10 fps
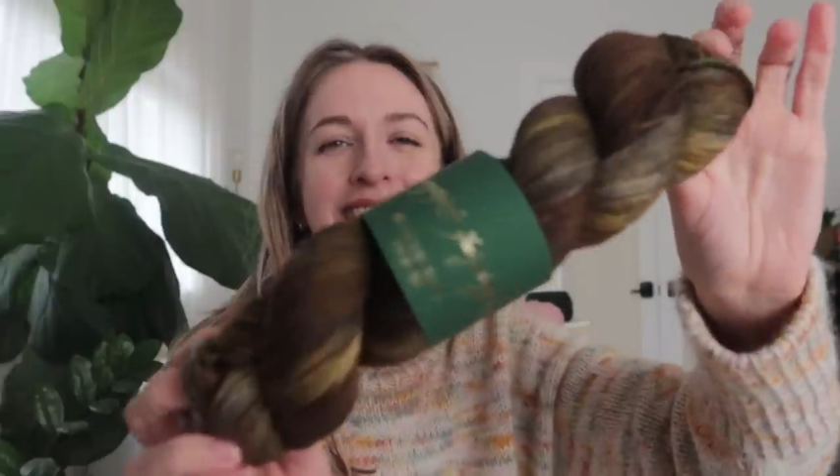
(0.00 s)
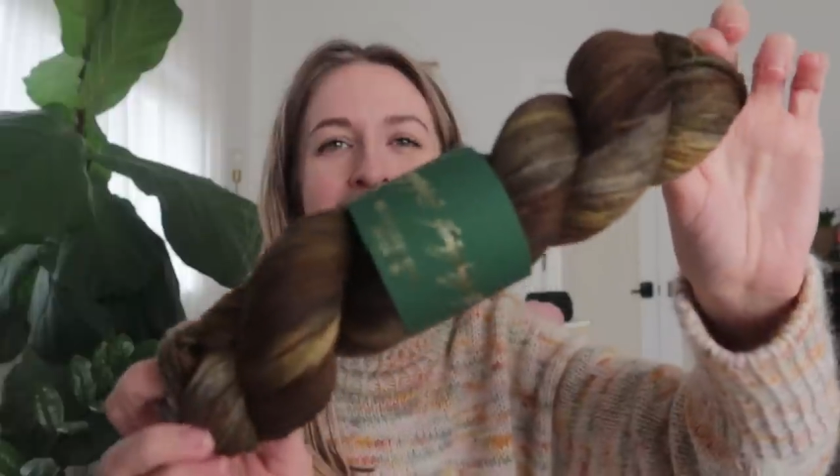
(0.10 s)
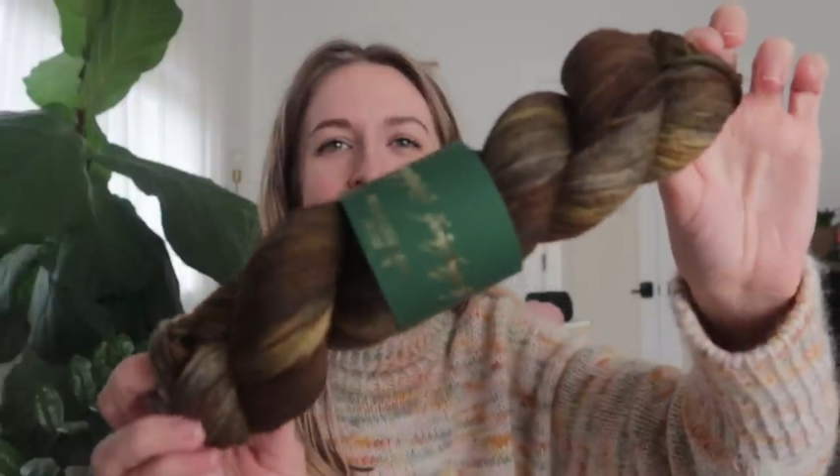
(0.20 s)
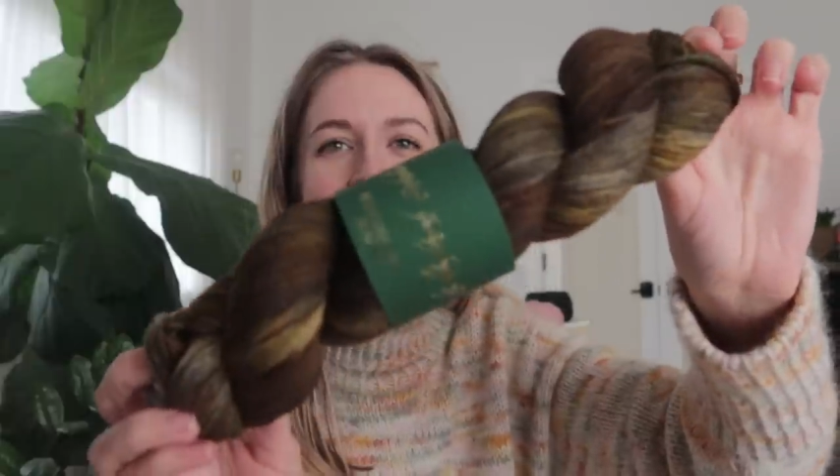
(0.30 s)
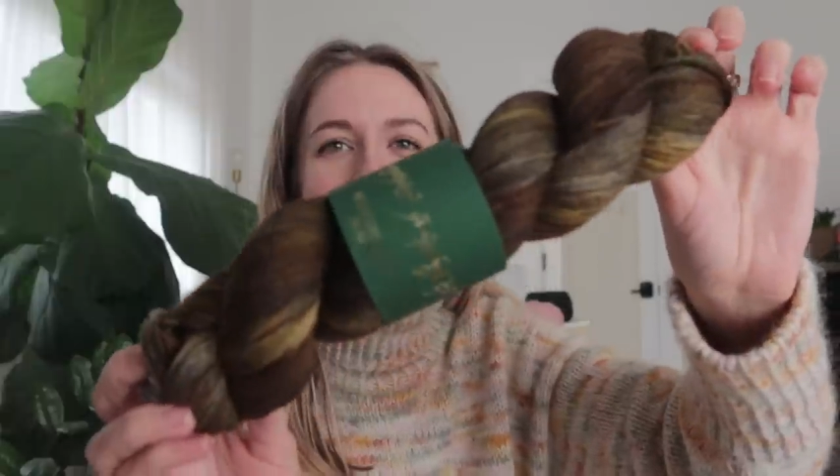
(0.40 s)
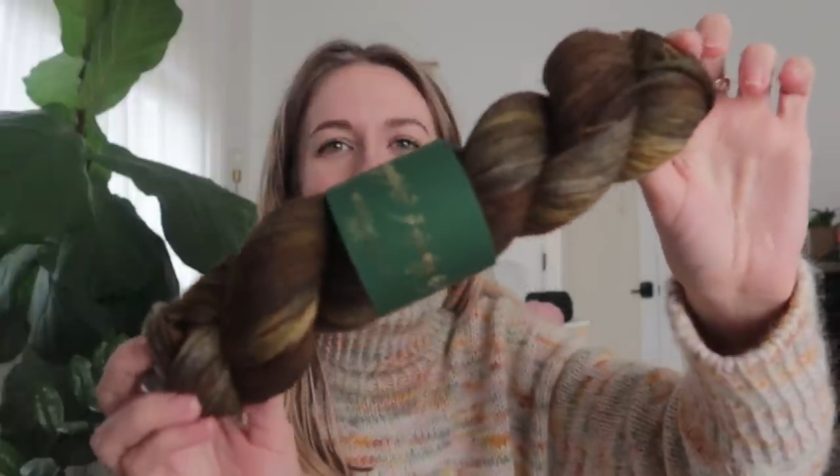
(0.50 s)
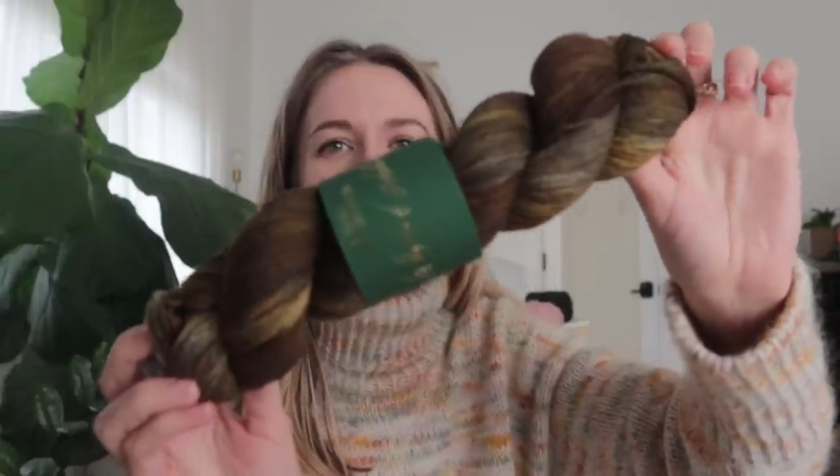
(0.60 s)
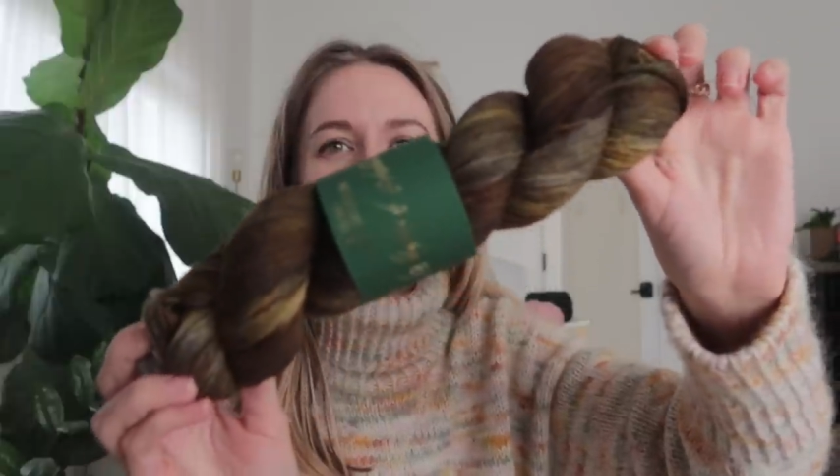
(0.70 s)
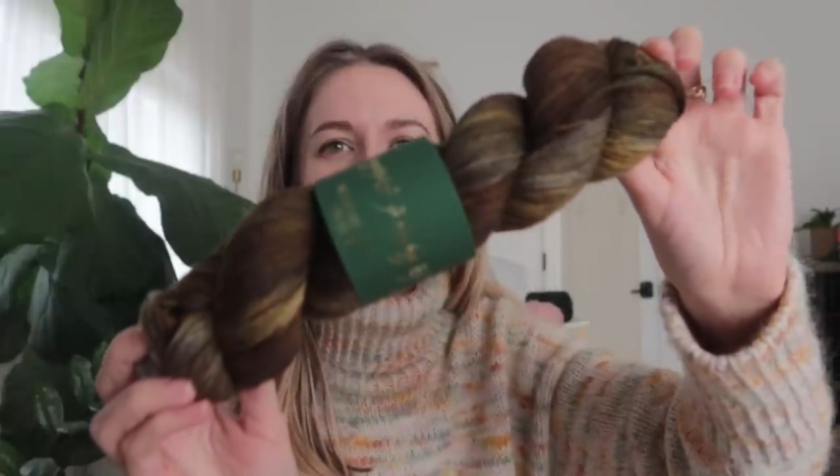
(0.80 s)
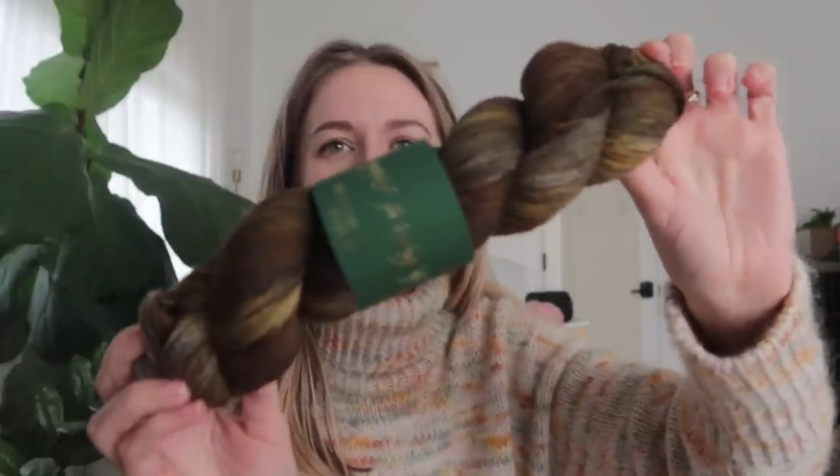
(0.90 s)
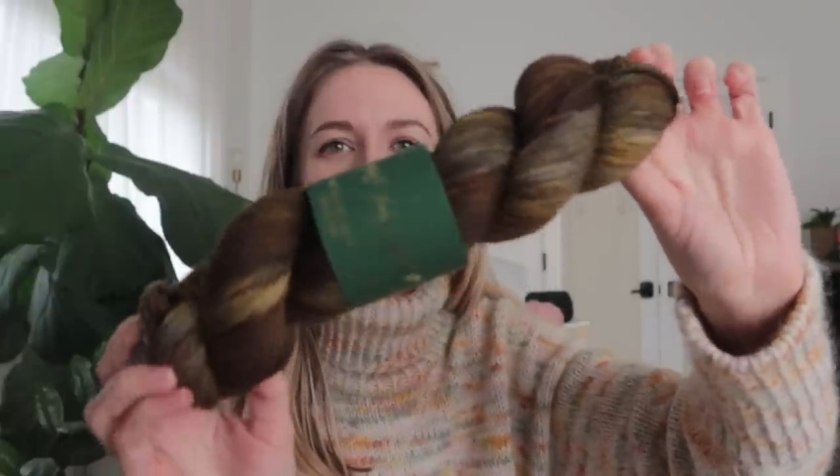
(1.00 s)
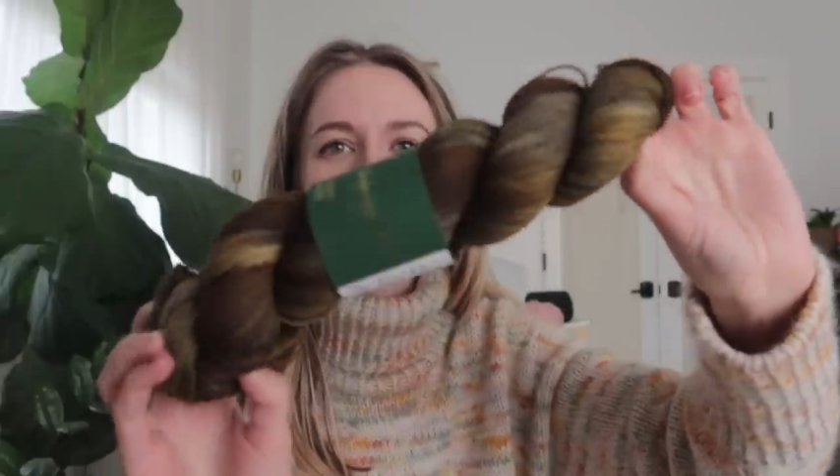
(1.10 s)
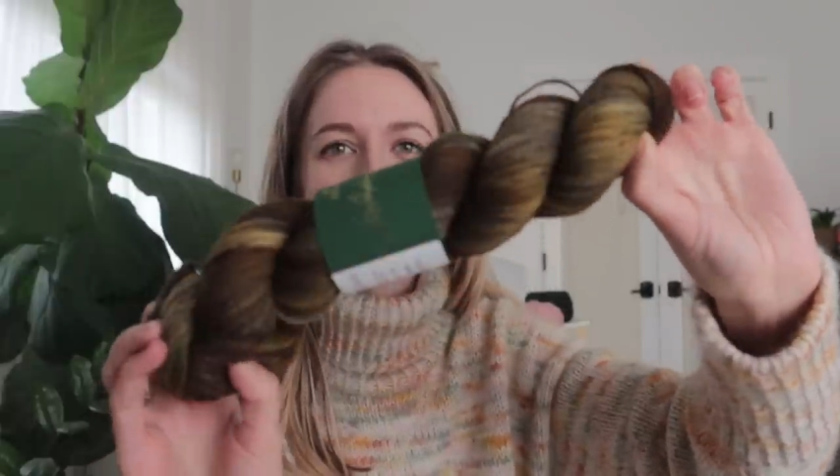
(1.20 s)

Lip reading: and I'm so